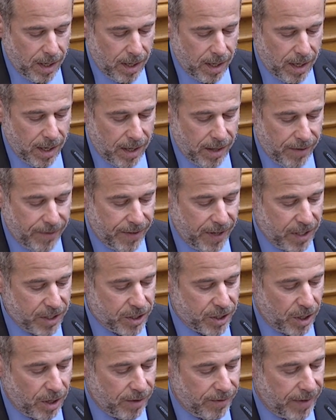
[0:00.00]
The
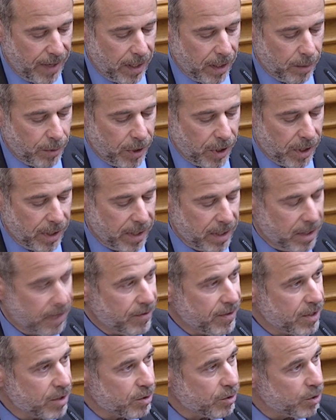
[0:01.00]
funds are available in the
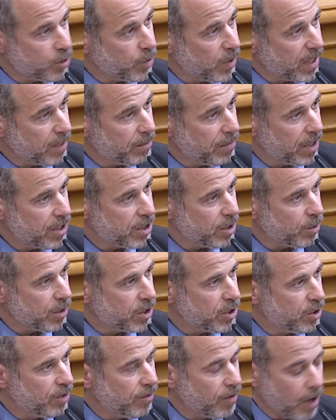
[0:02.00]
fiscal 20 budget,
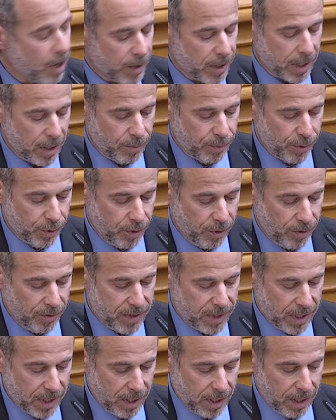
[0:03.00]
which you've already
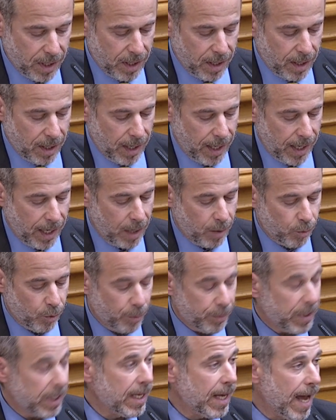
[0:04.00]
approved, and
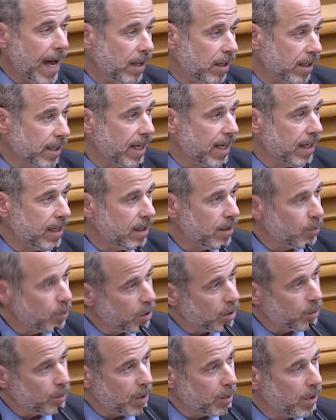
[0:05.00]
will be allocated.
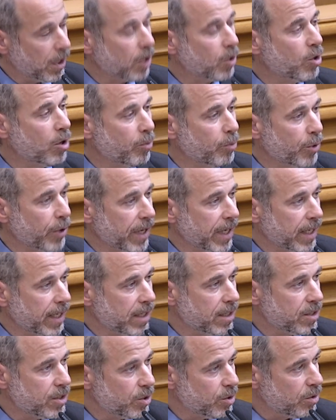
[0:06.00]
We will incorporate
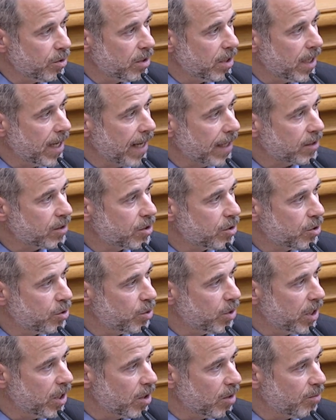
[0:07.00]
into the next
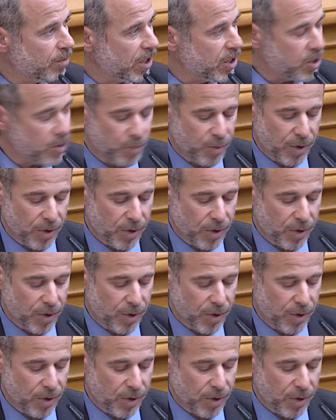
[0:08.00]
2-year budget